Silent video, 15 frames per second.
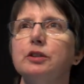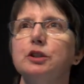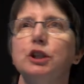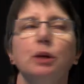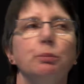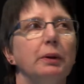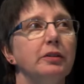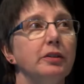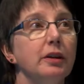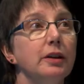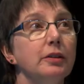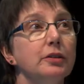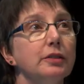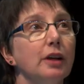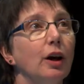the shape it
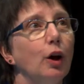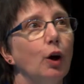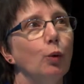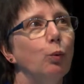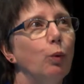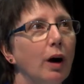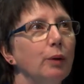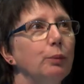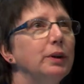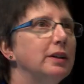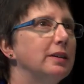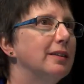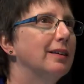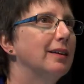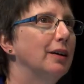is and why we
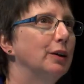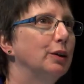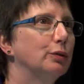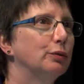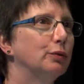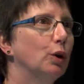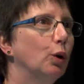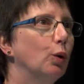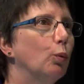did the kind of